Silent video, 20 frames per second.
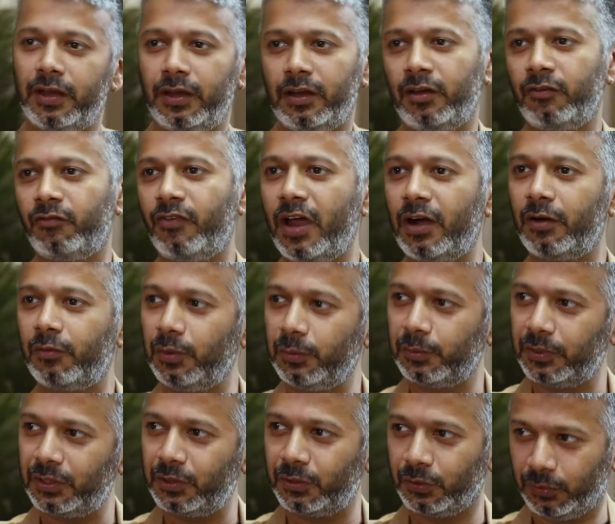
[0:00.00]
won. In fact, we
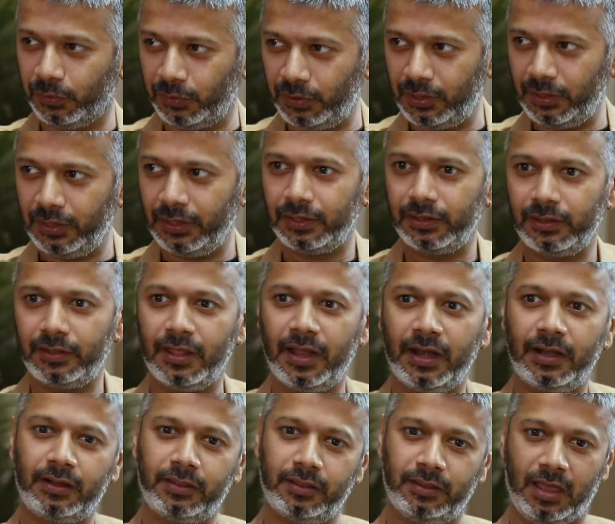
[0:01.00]
were told yeah.
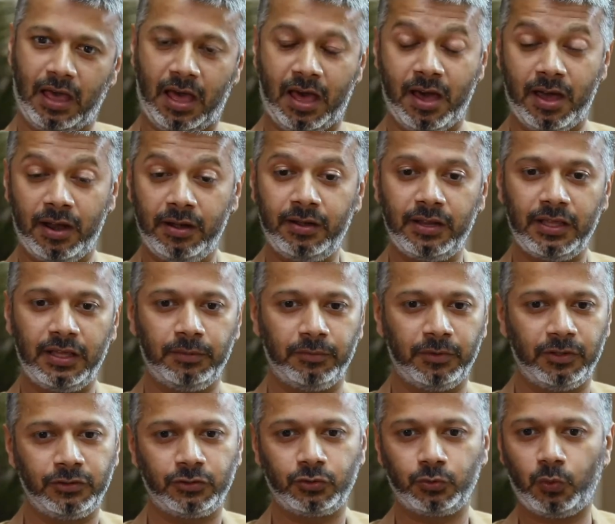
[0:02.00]
that our
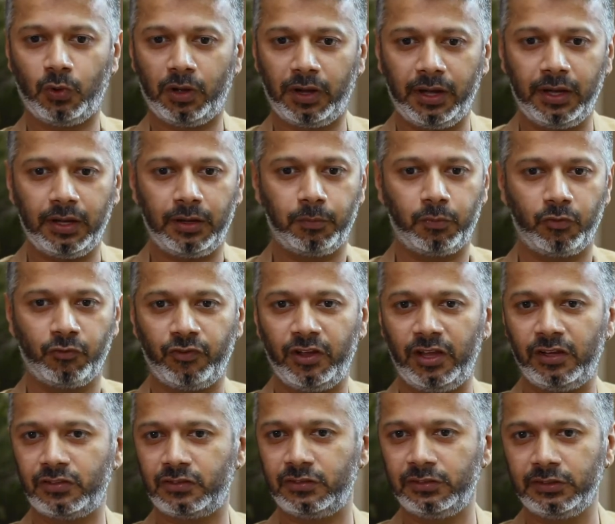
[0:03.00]
team is quite
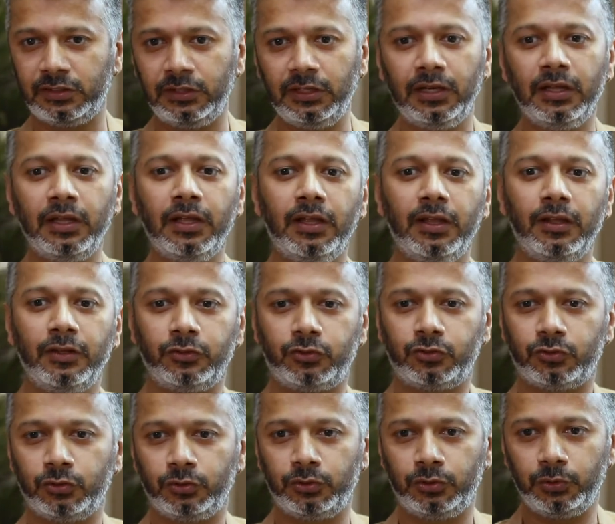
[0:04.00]
professional, mm.
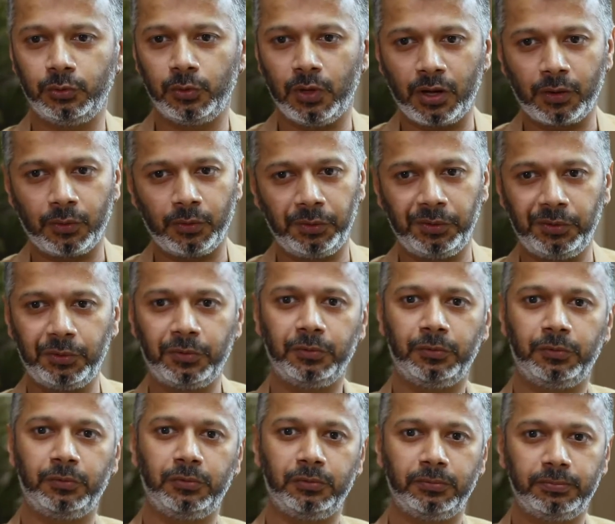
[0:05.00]
so you are going to